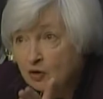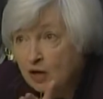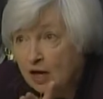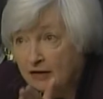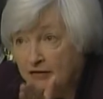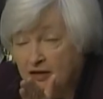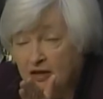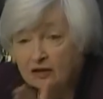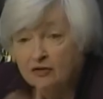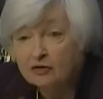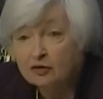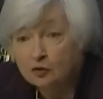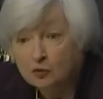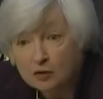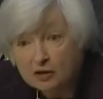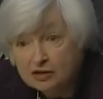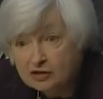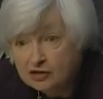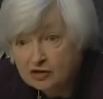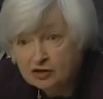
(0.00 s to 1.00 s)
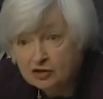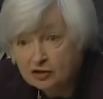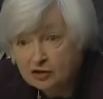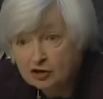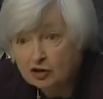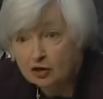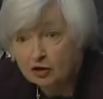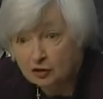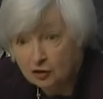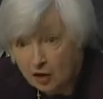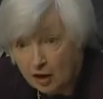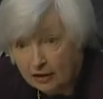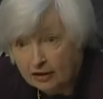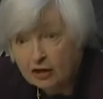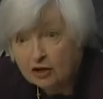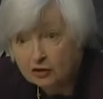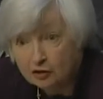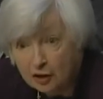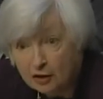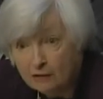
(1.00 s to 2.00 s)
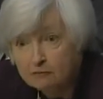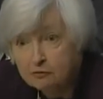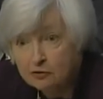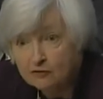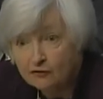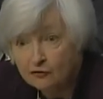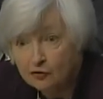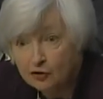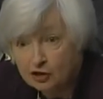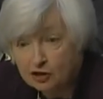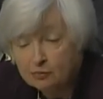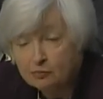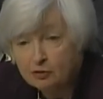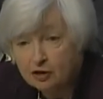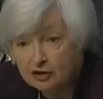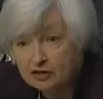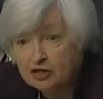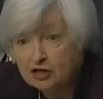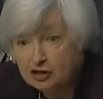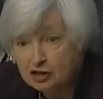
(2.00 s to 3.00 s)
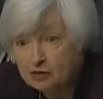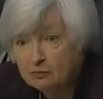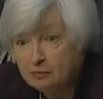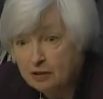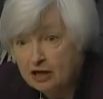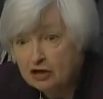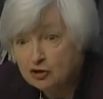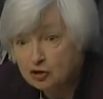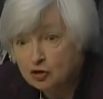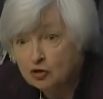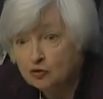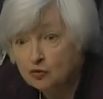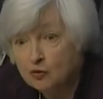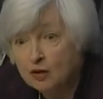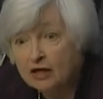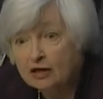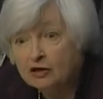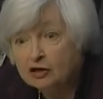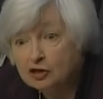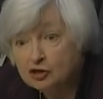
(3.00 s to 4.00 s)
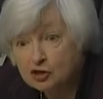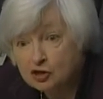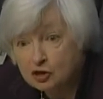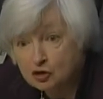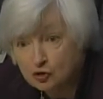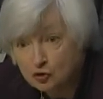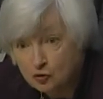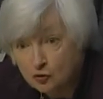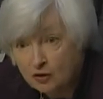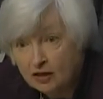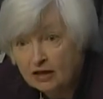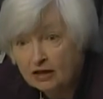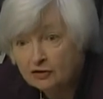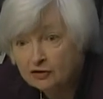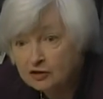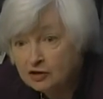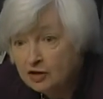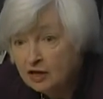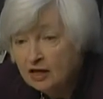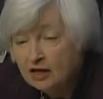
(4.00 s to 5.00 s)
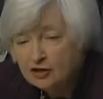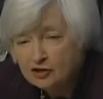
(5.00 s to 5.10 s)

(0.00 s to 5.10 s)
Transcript: I think there is a declining labor force participation rate as a trend.